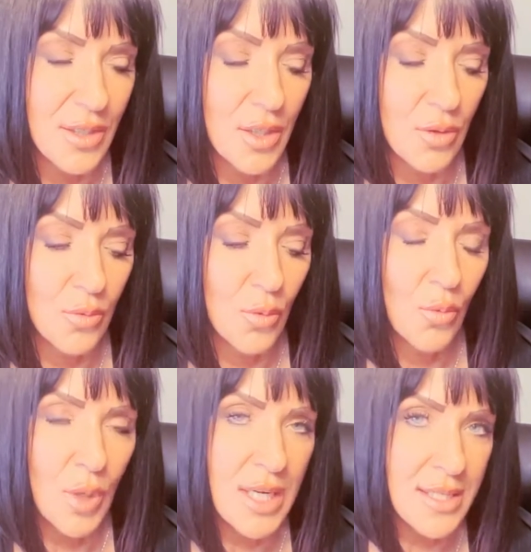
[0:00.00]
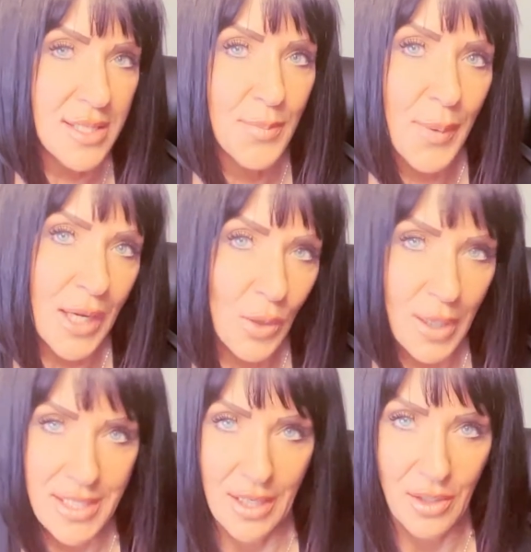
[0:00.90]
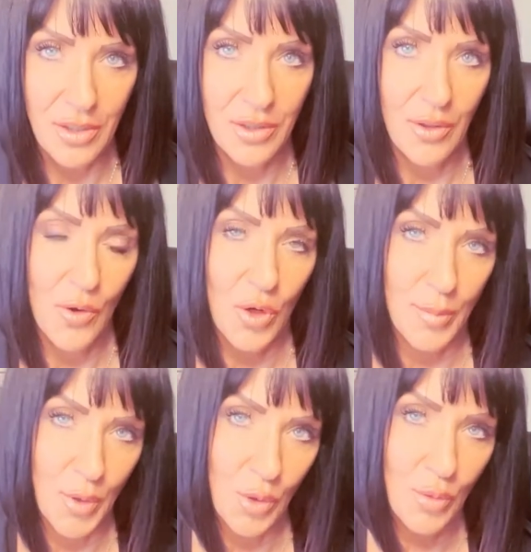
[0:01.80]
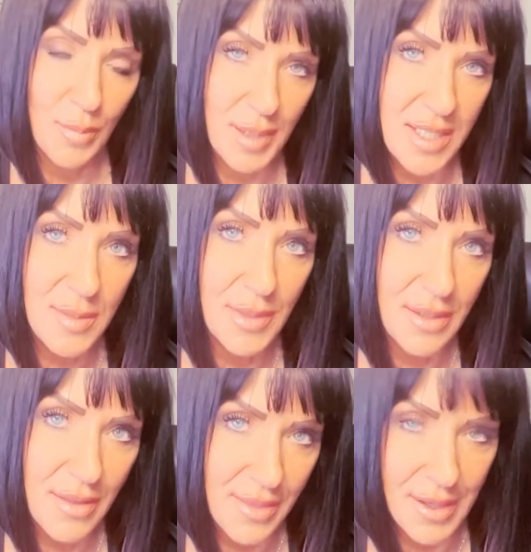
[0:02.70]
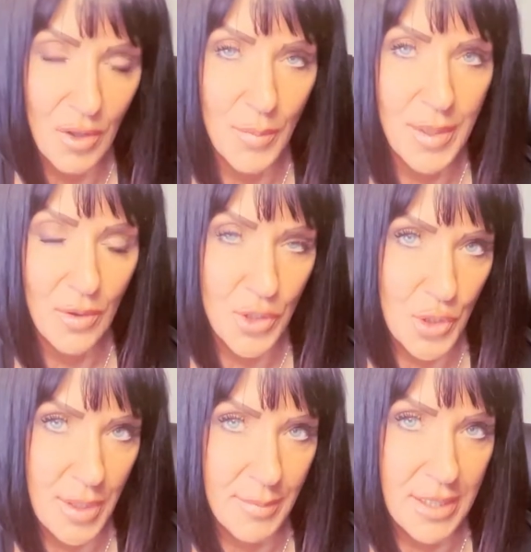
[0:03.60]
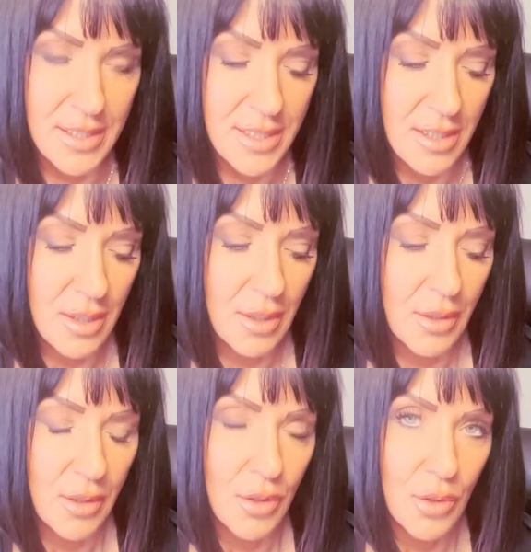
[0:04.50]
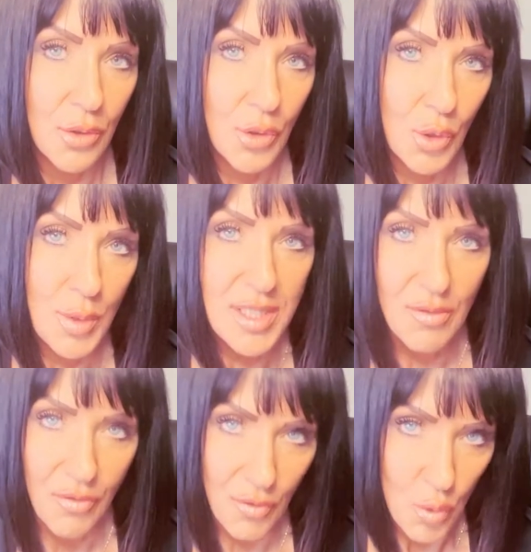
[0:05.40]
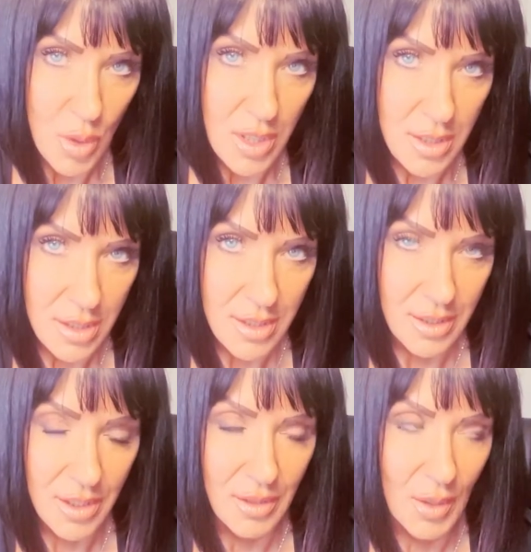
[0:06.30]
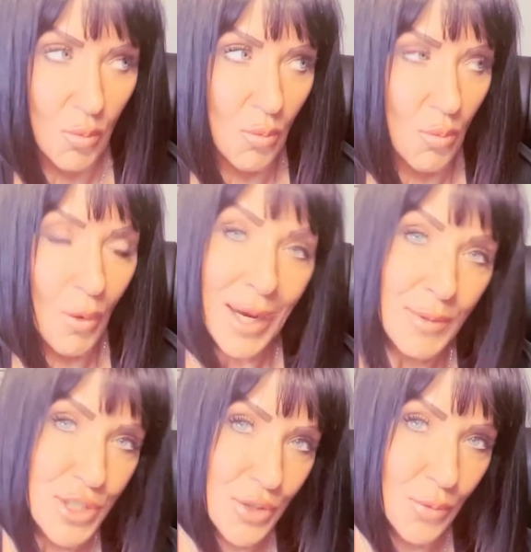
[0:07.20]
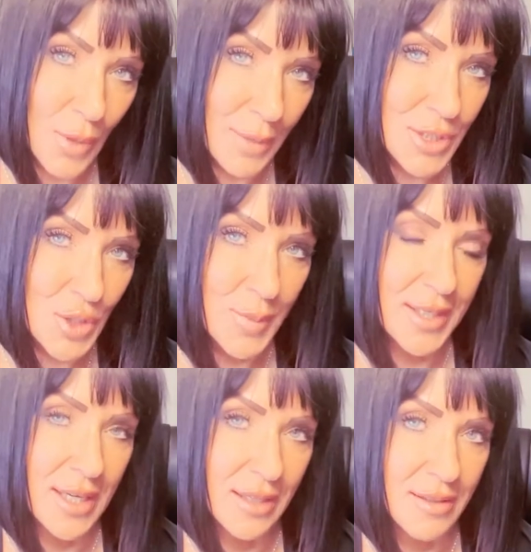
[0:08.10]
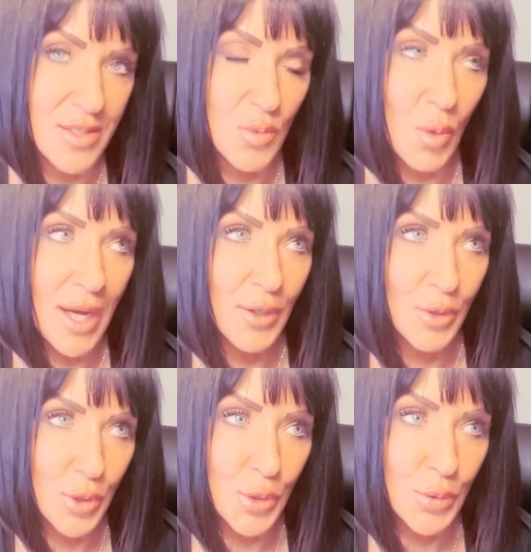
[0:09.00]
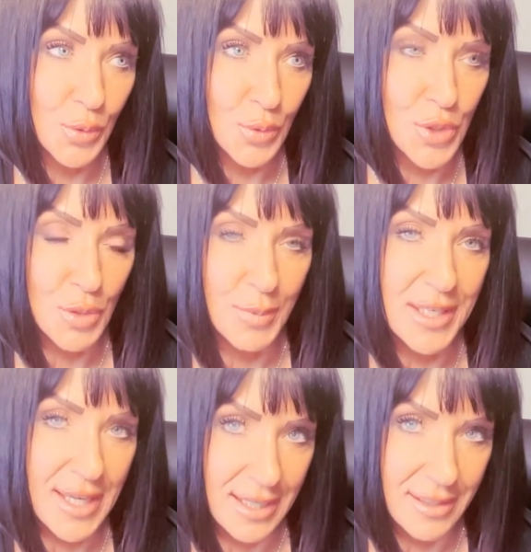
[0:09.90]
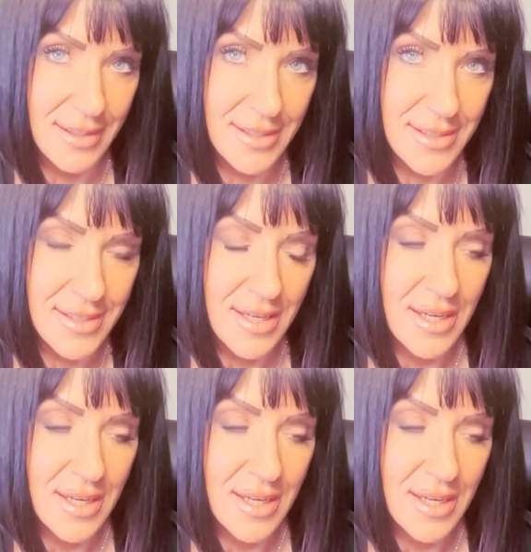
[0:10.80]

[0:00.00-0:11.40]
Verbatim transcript: You know, what is bioidentical hormonal replacement therapy or treatment? Who is it for? You know, like why would you why would you be getting this? Why or who should be getting this?